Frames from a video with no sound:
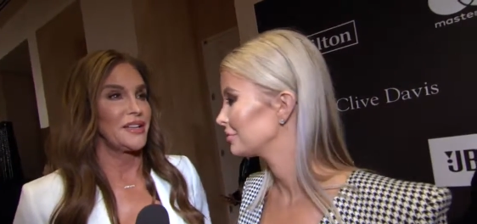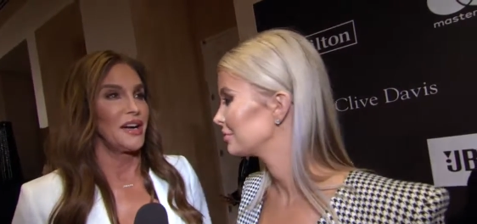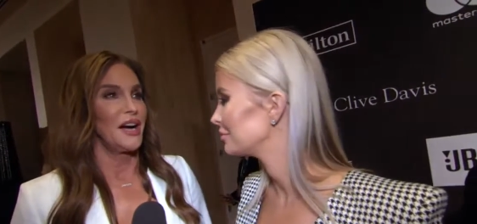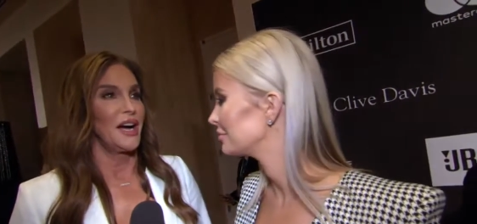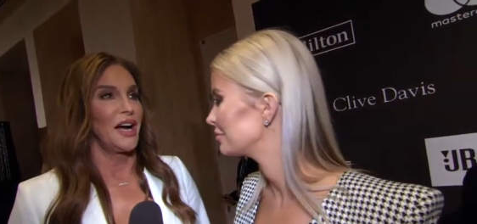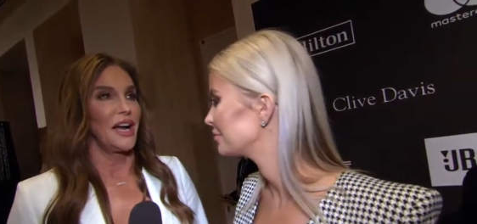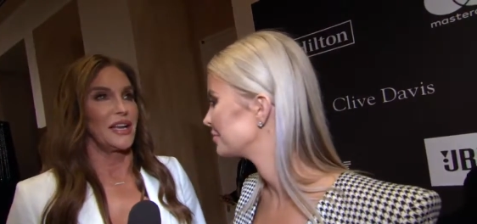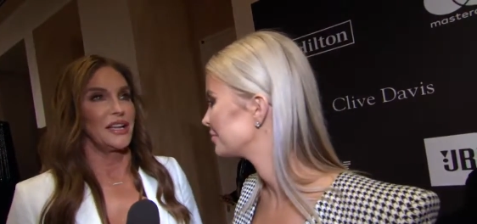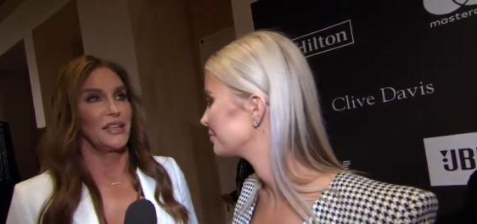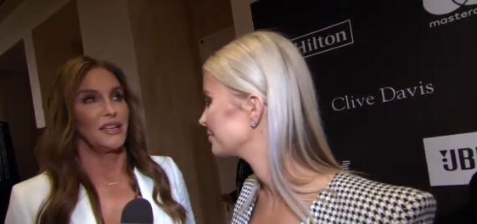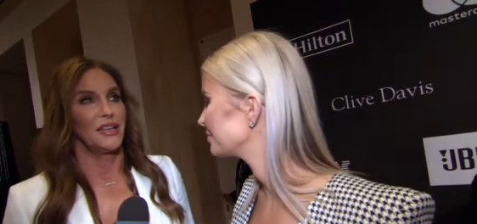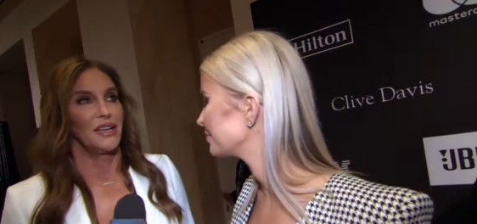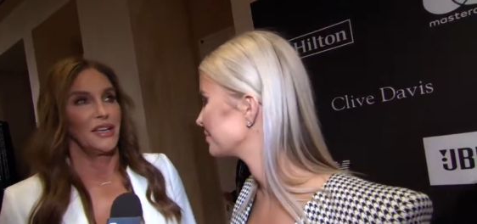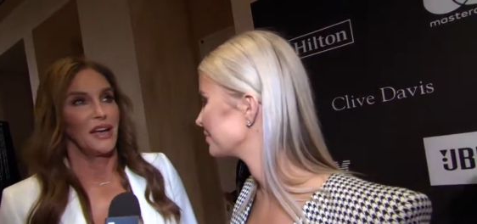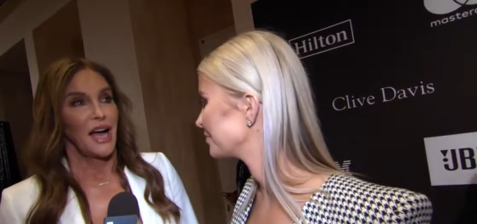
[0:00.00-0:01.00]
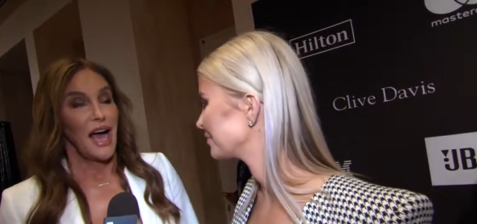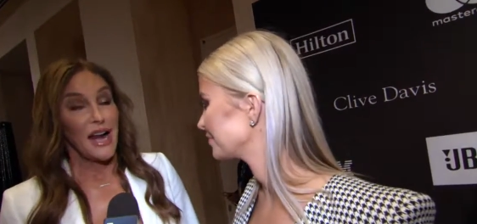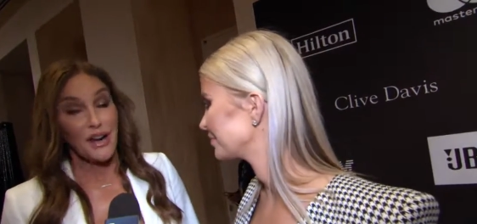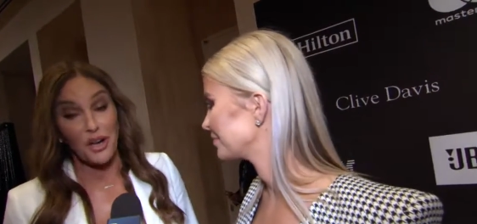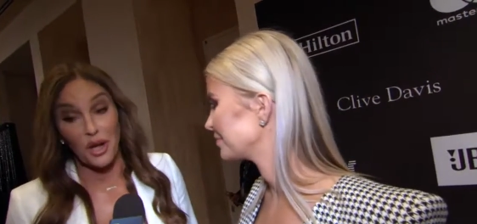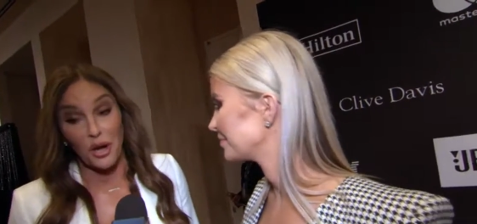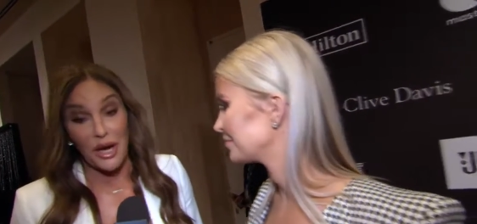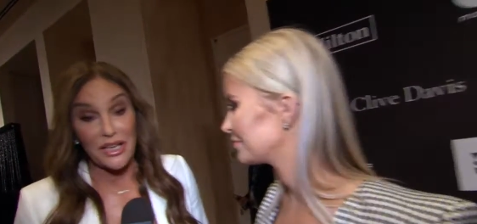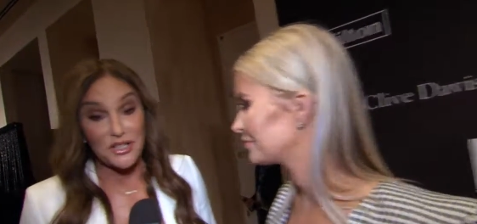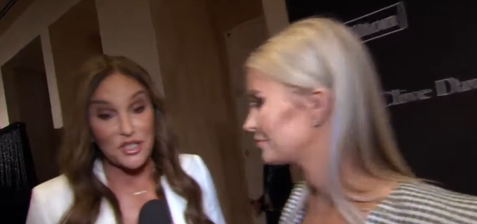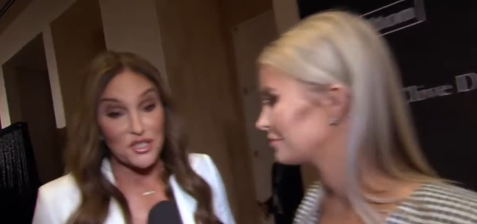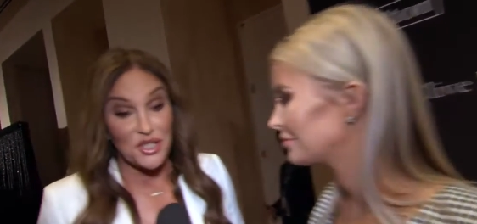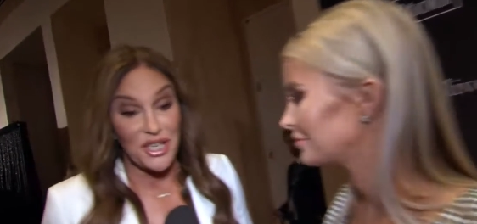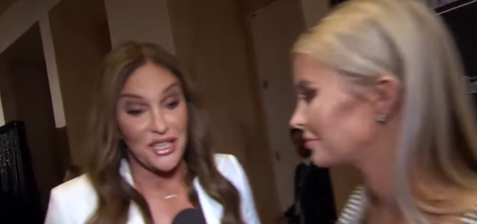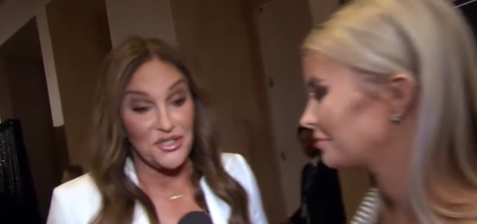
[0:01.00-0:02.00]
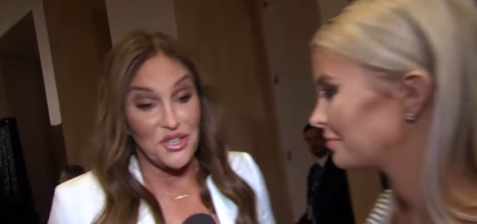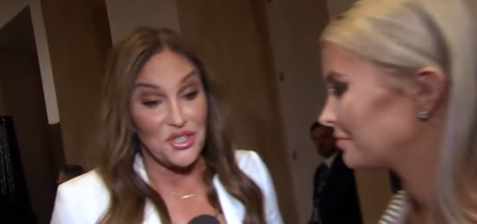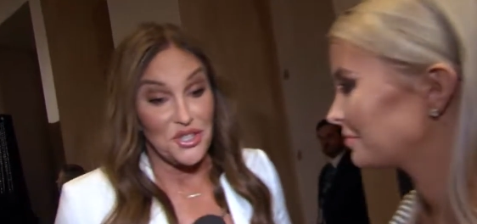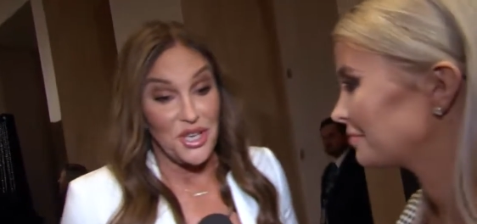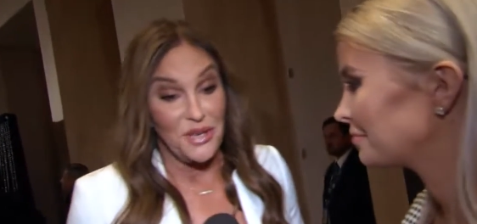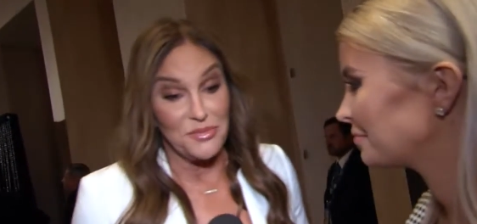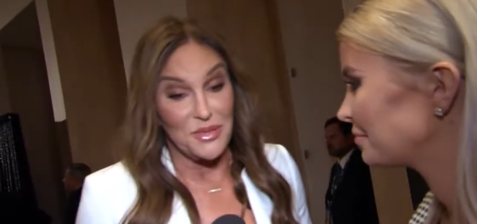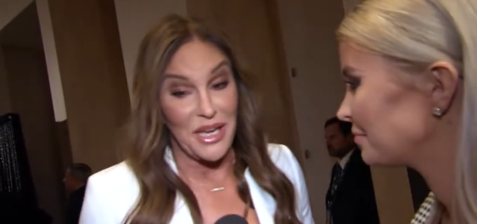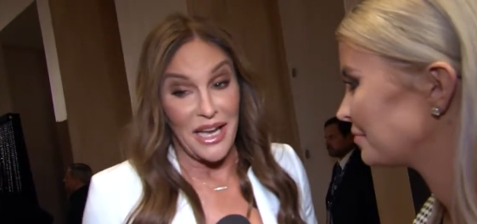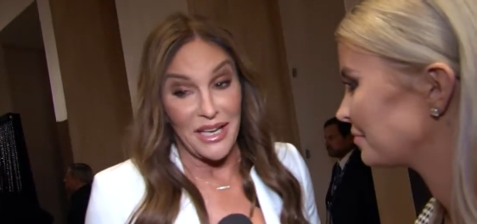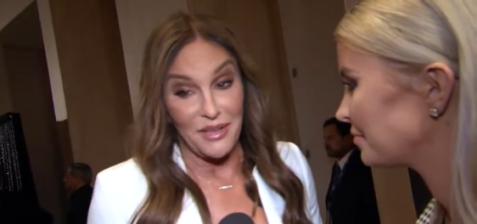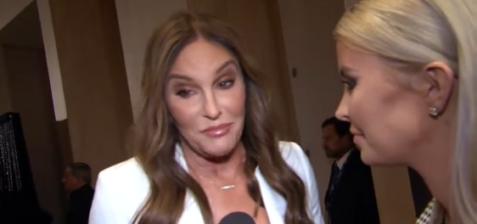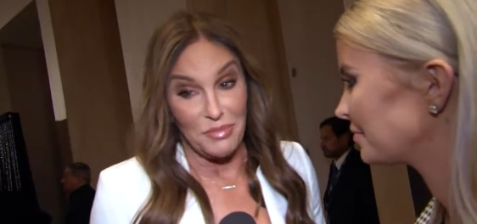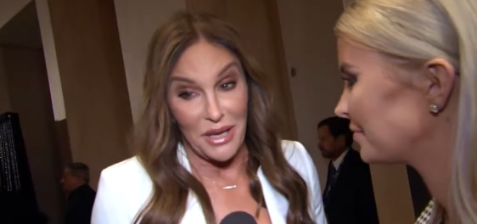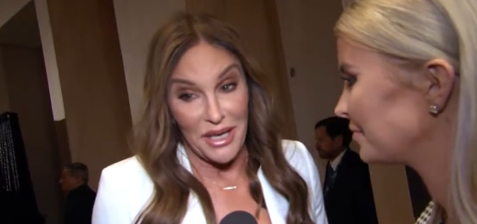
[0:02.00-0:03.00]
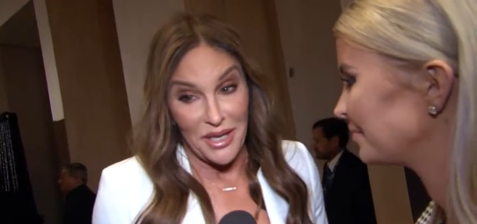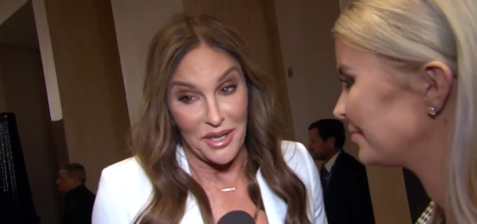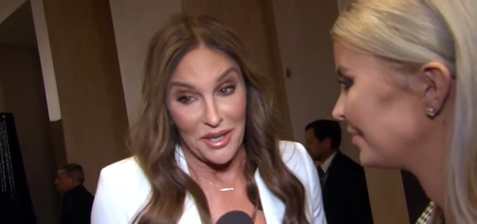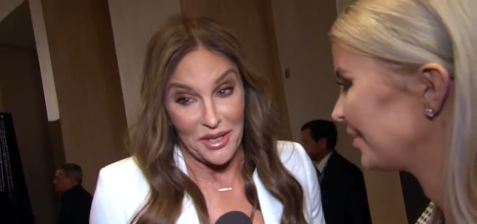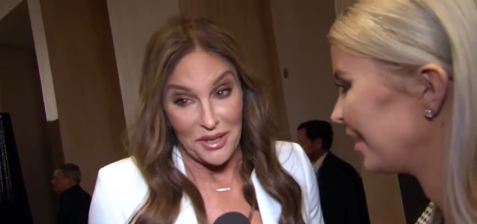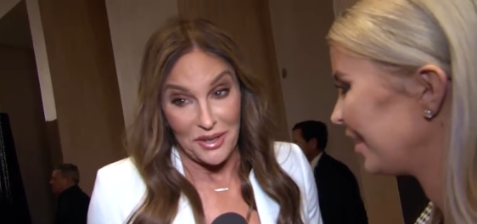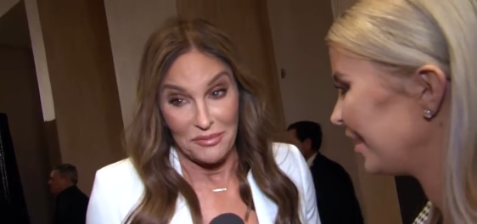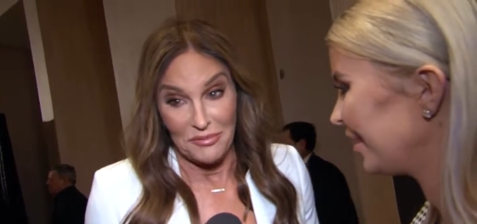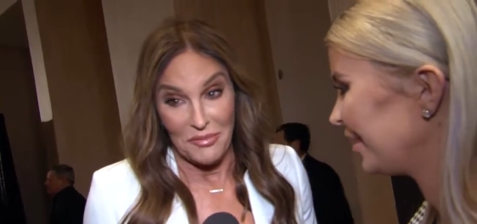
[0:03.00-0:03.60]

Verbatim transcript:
Speaker 1: God! I don't know. It just keeps getting bigger.